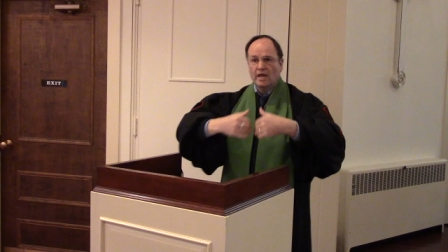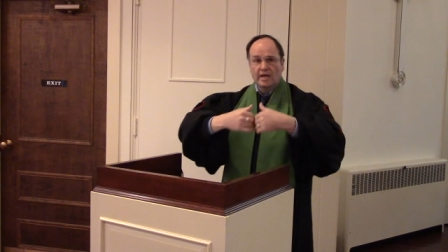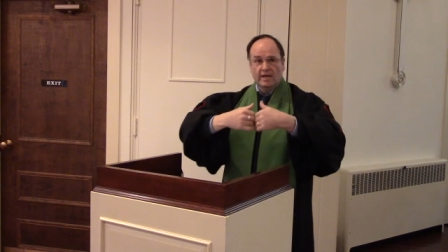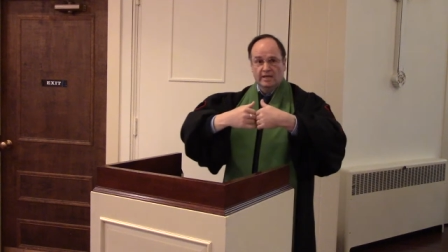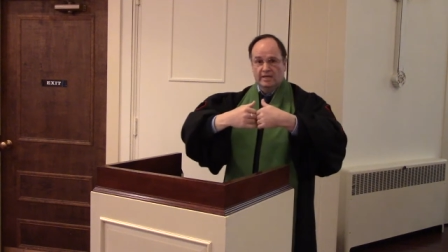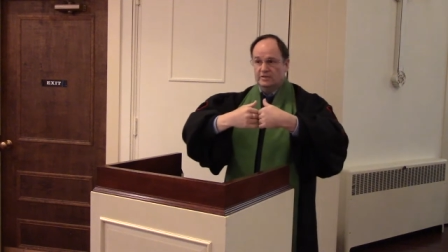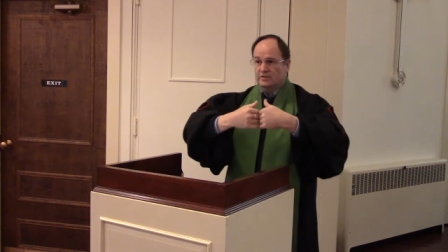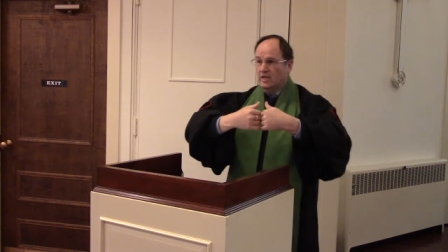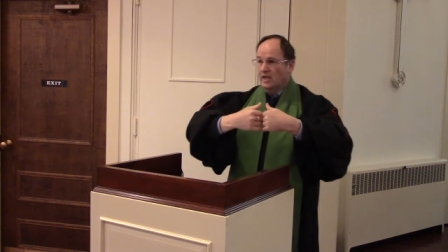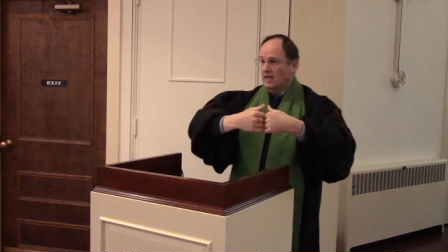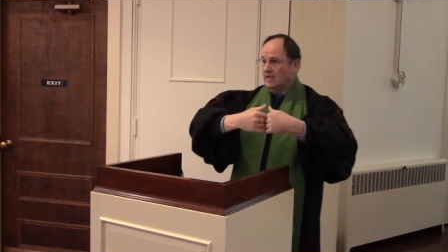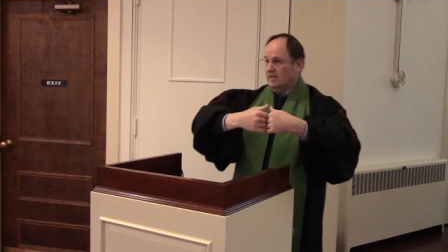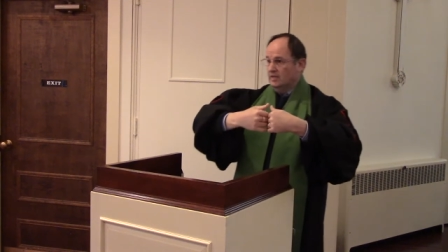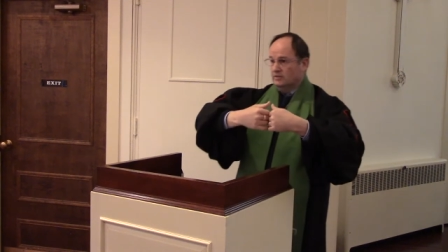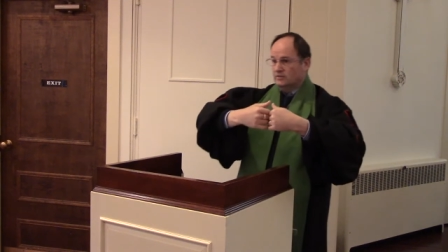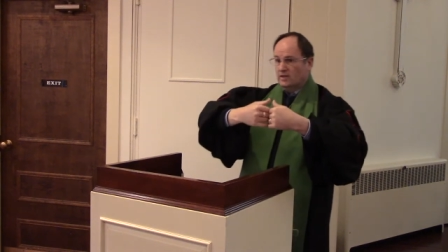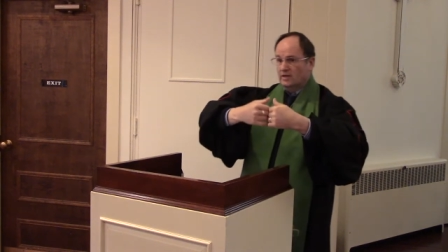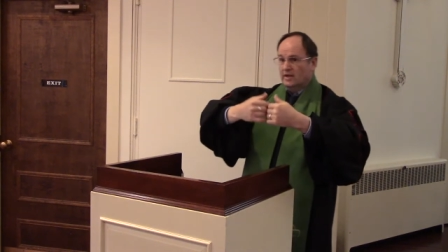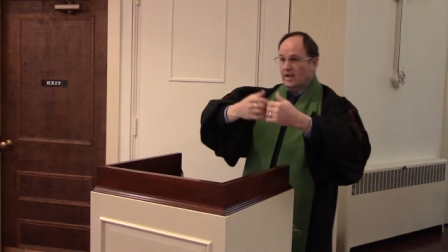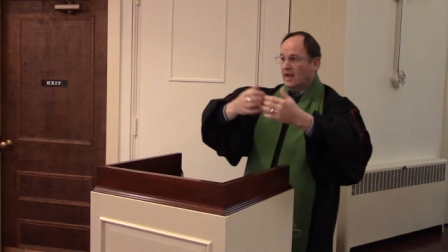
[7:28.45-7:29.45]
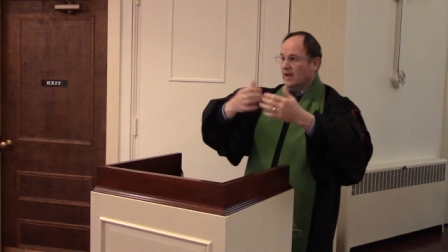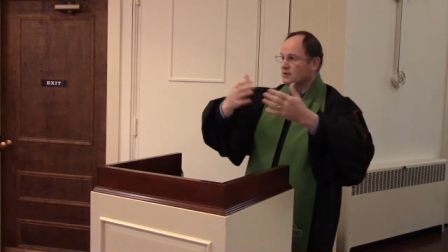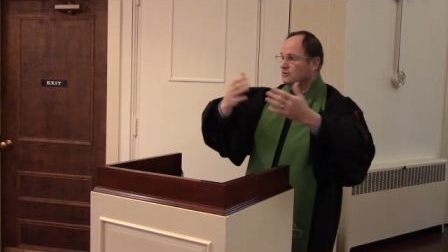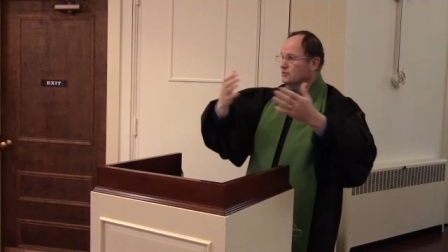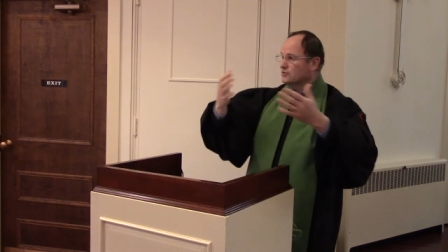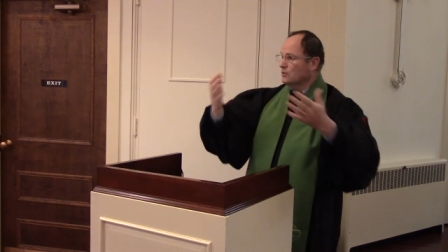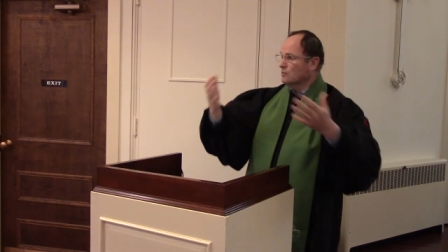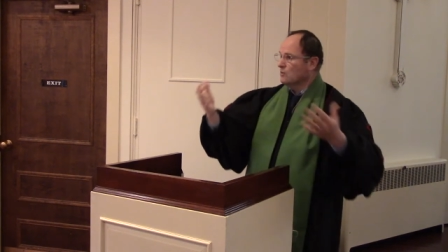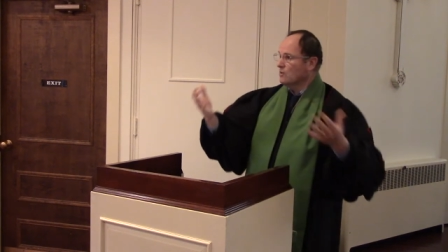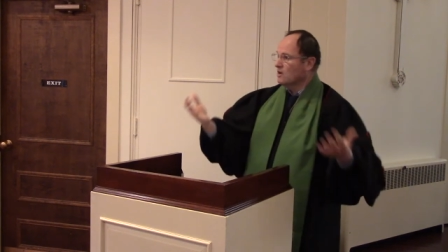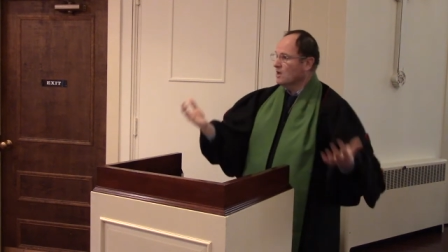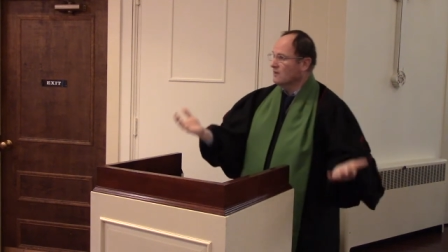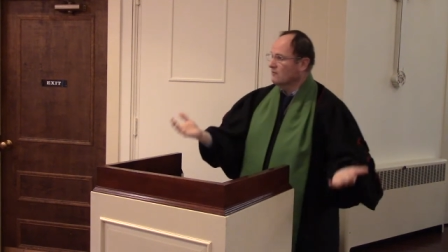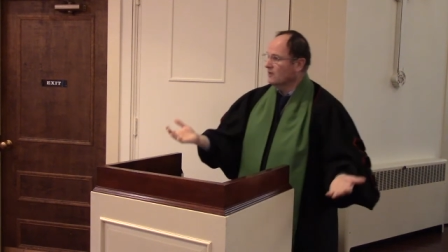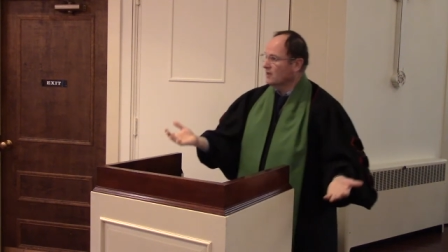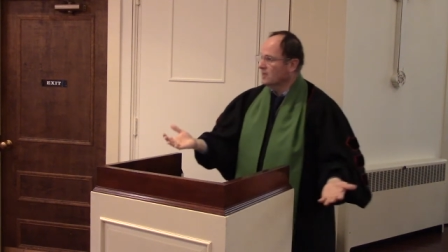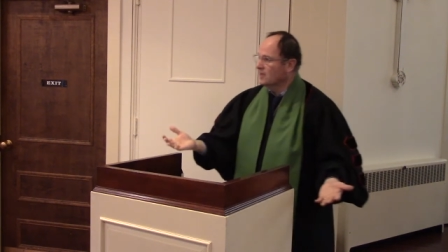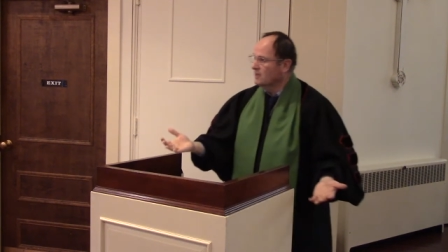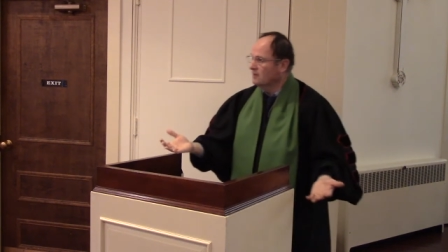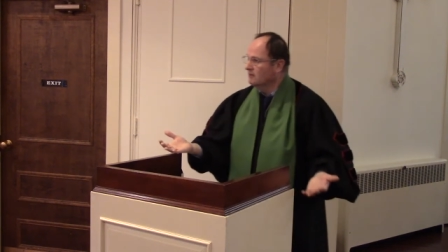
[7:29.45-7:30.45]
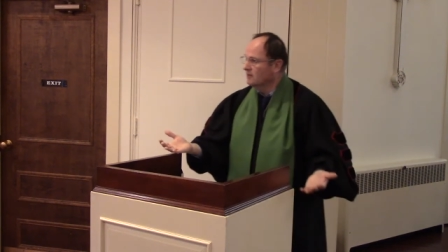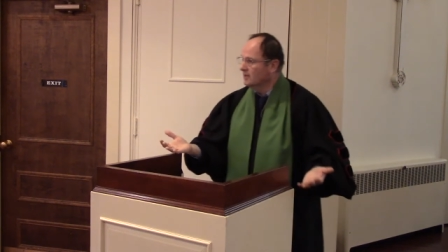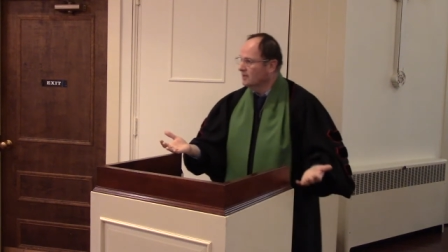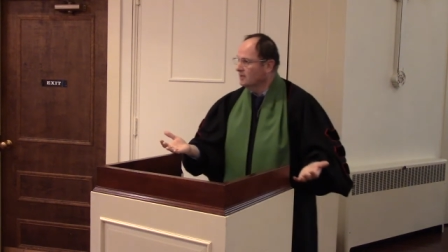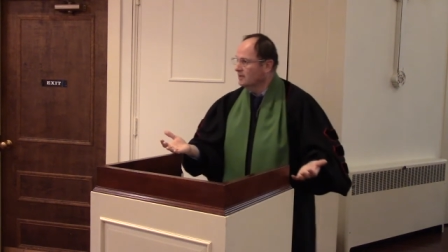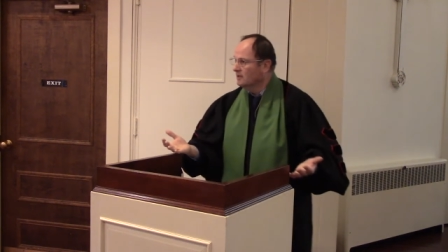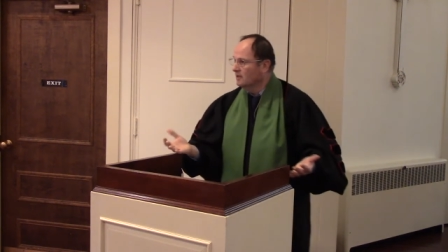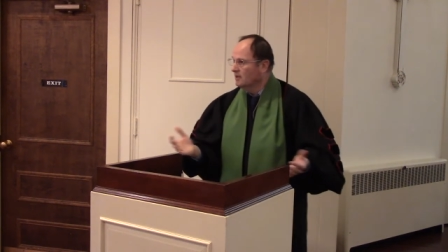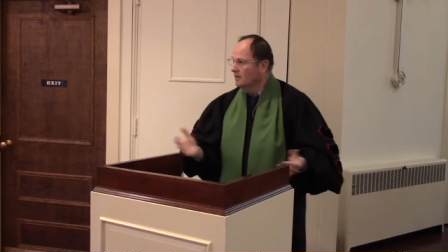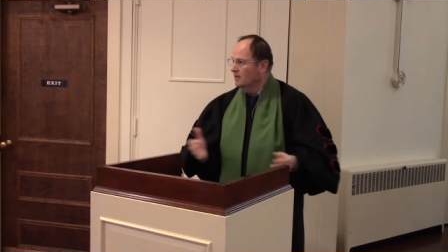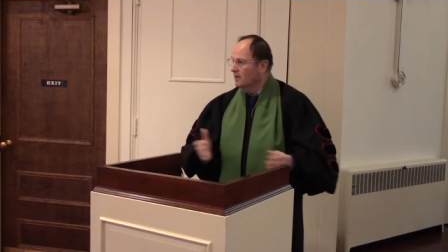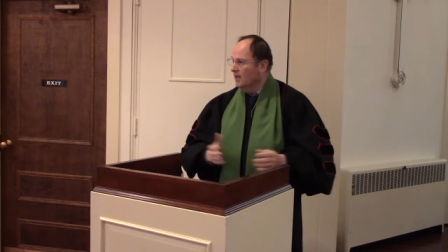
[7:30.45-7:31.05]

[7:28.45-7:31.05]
he's, he's done extra work about healing,